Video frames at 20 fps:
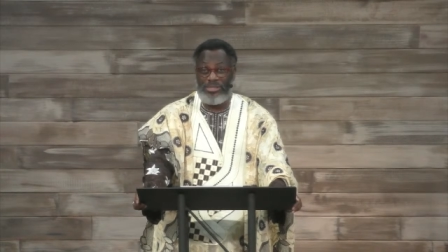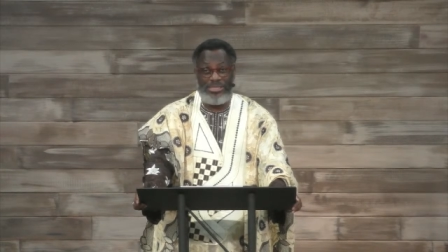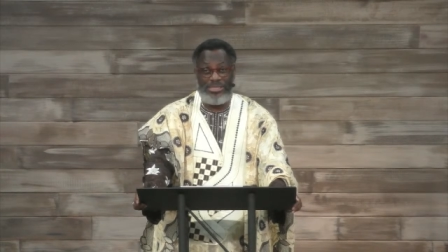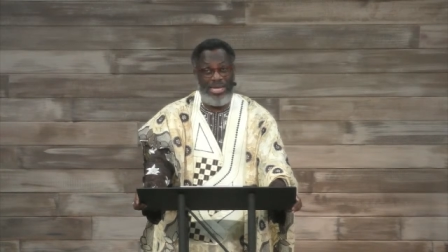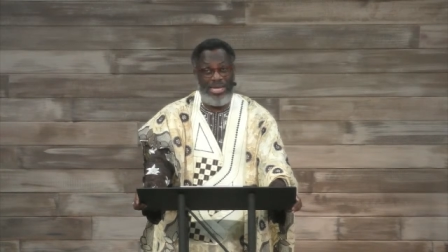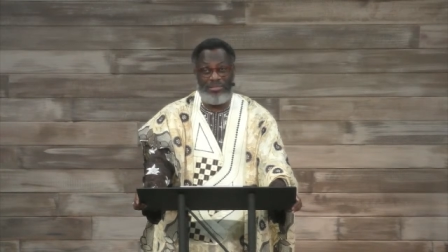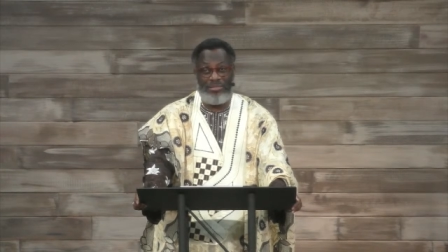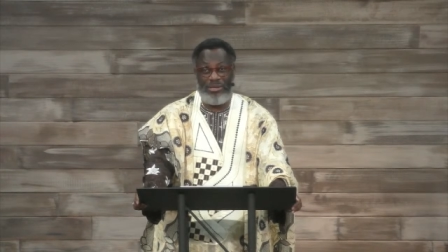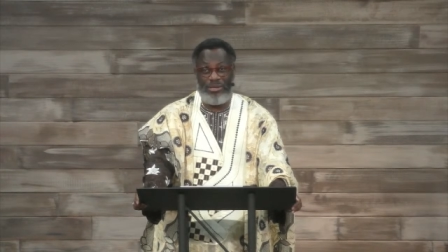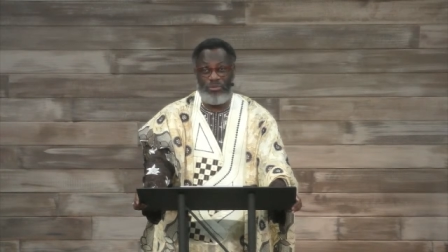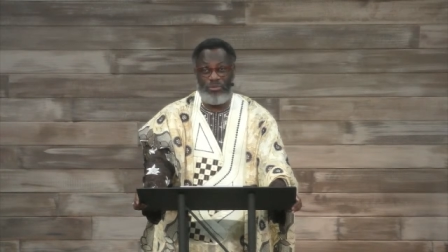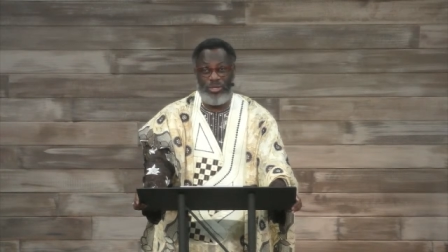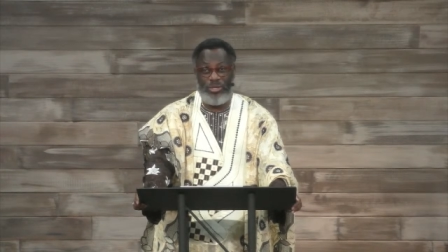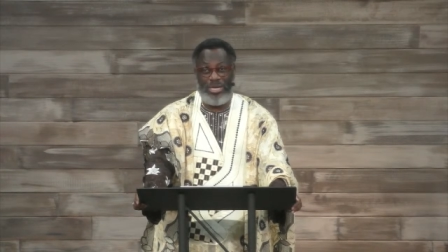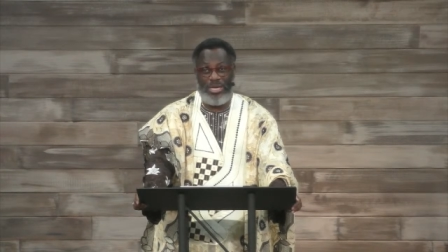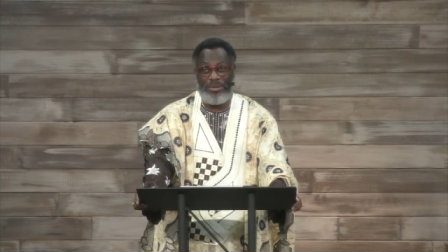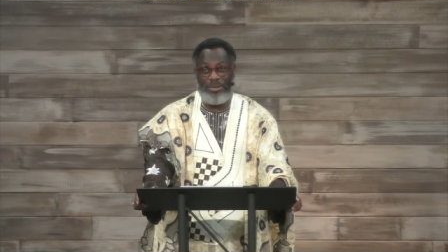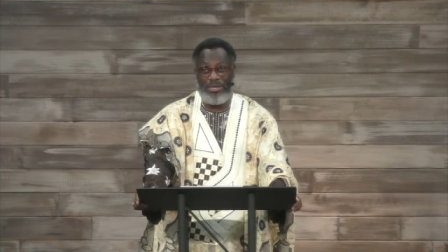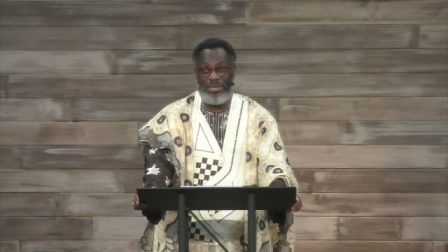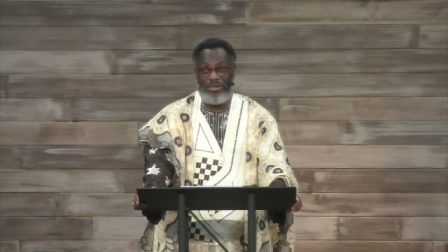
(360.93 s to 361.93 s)
nothing will
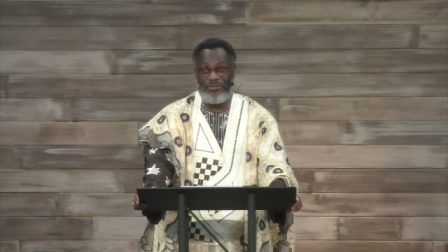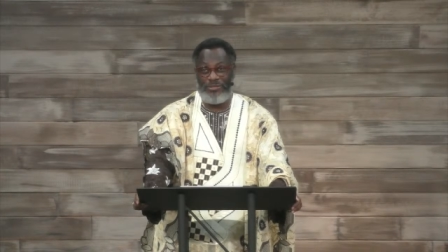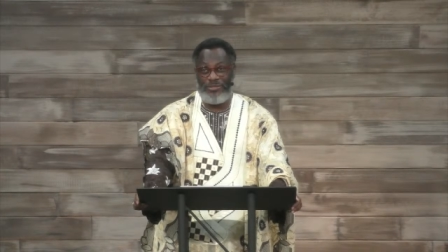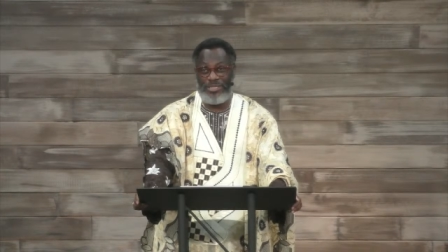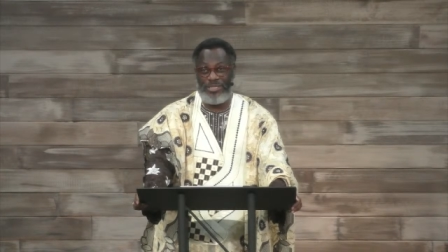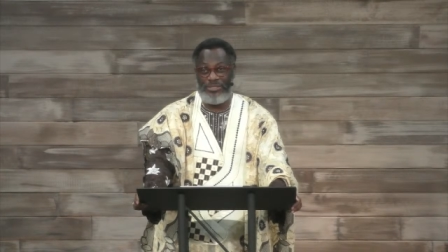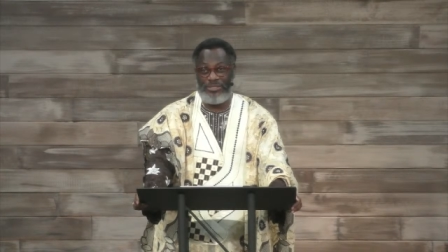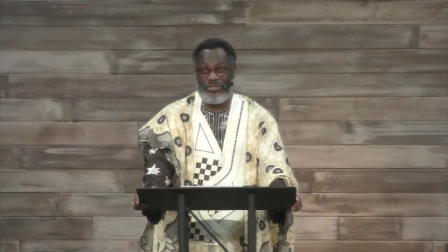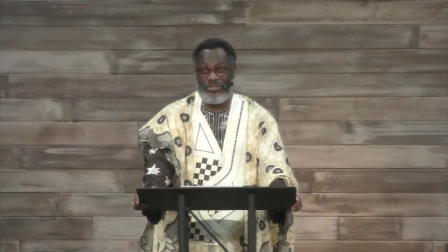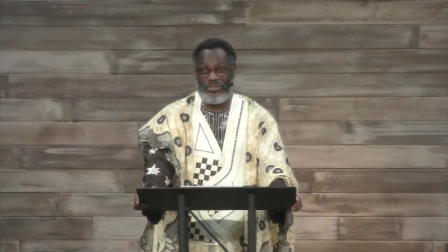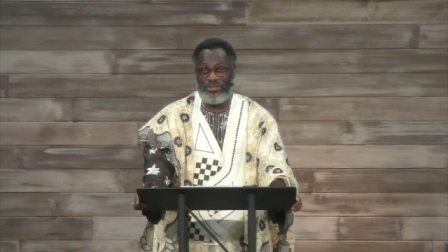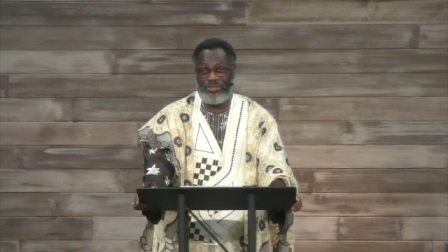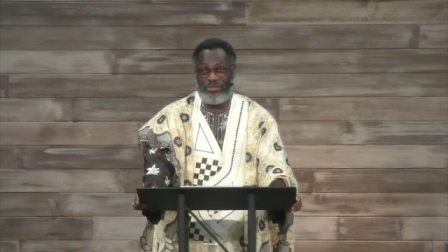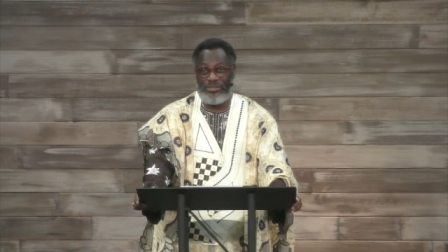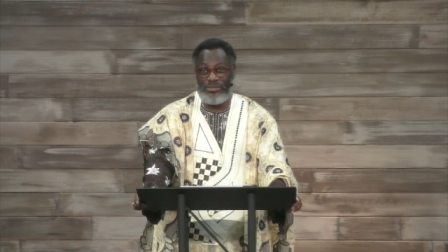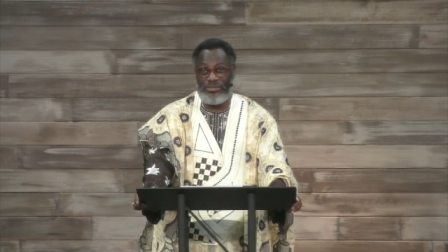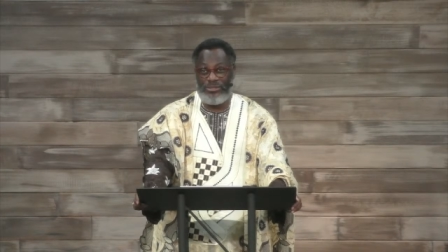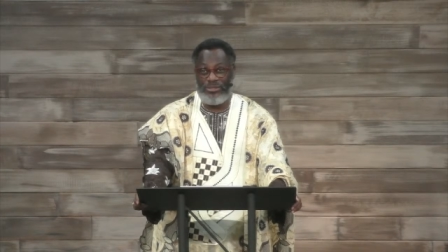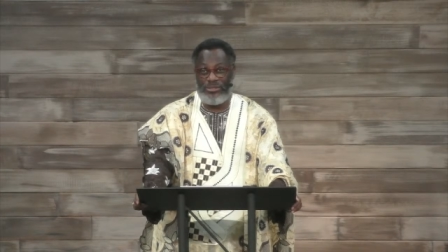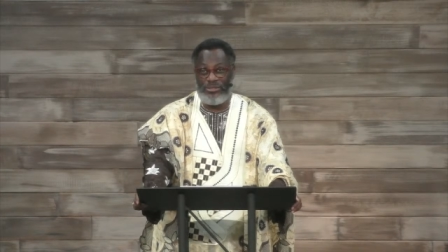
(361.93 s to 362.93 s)
come out of this.
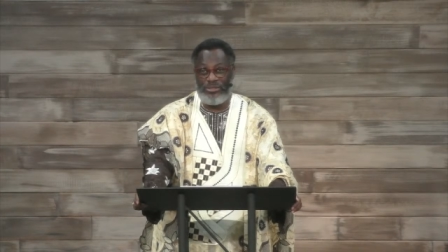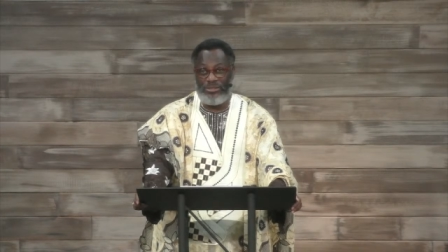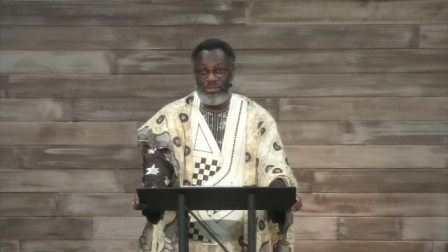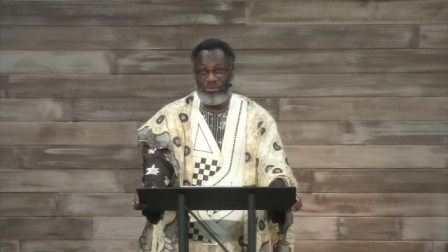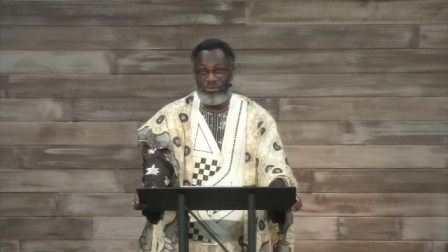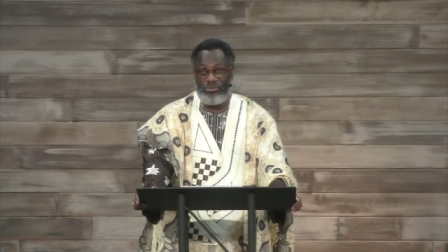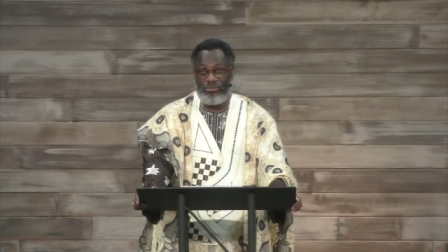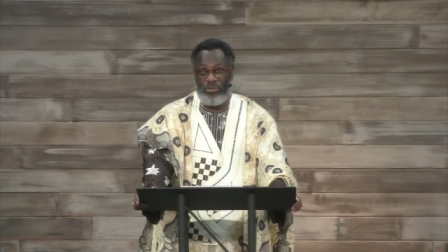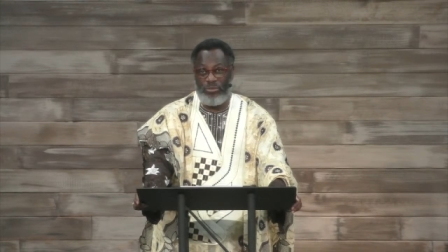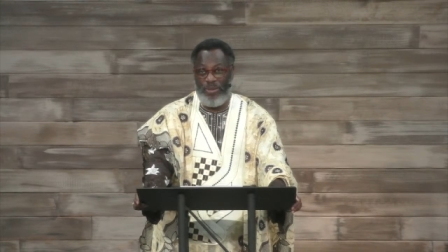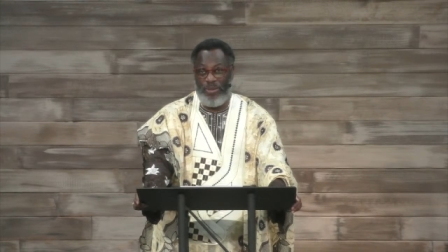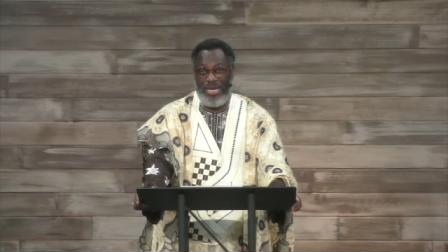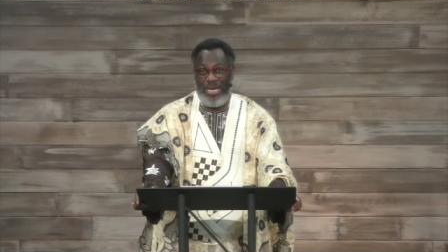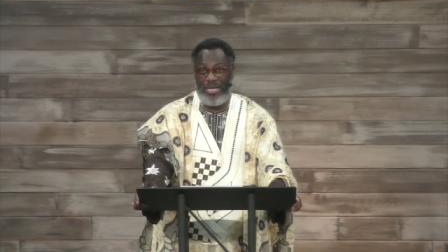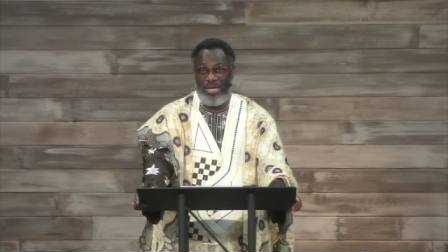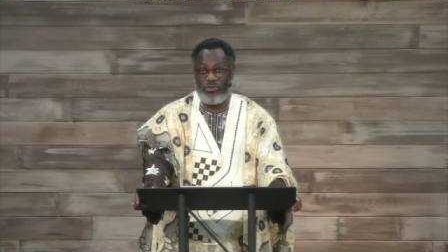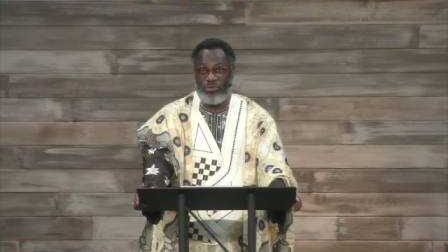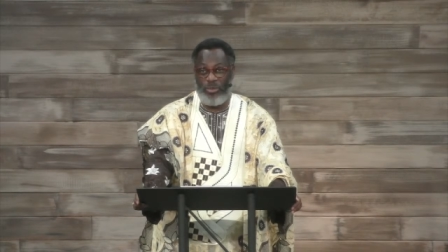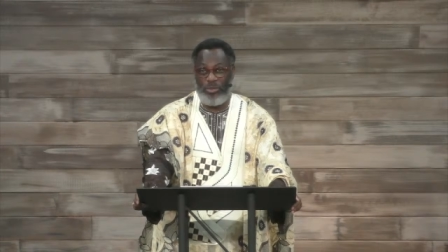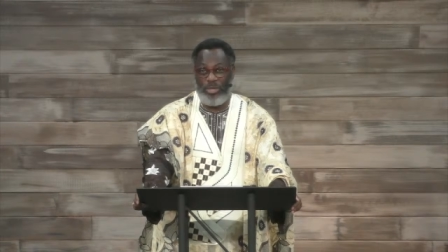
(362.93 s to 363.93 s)
We better
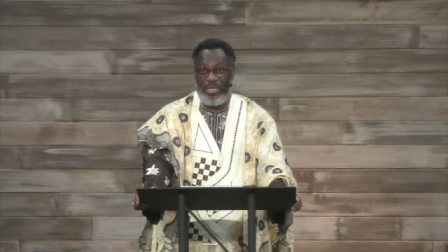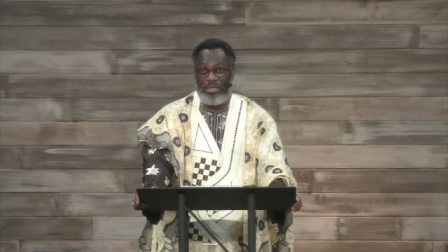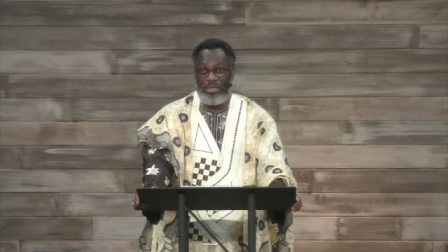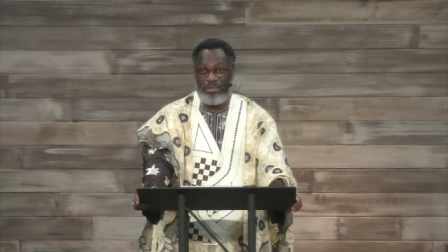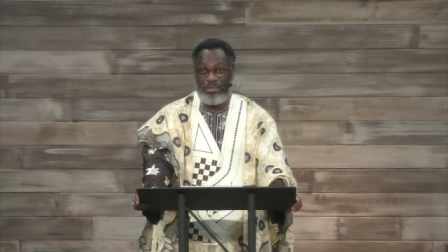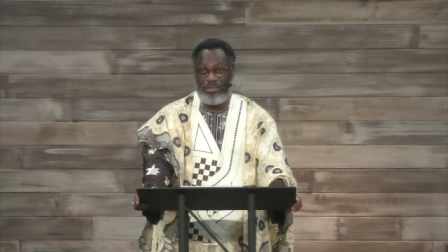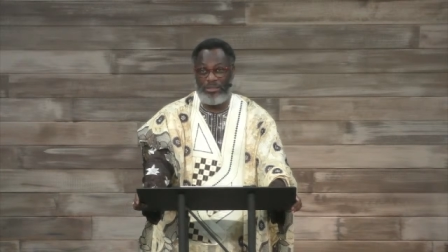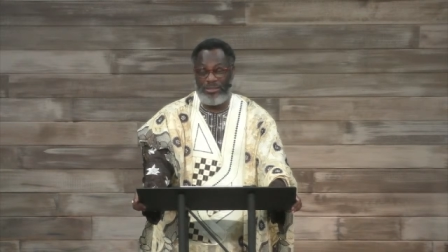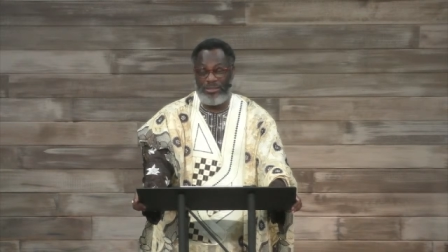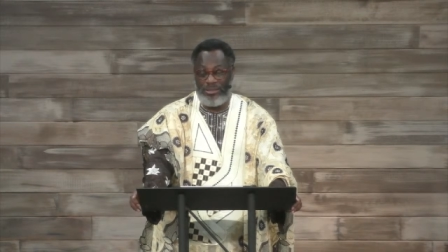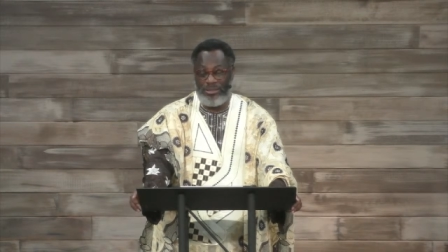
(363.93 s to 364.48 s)
as well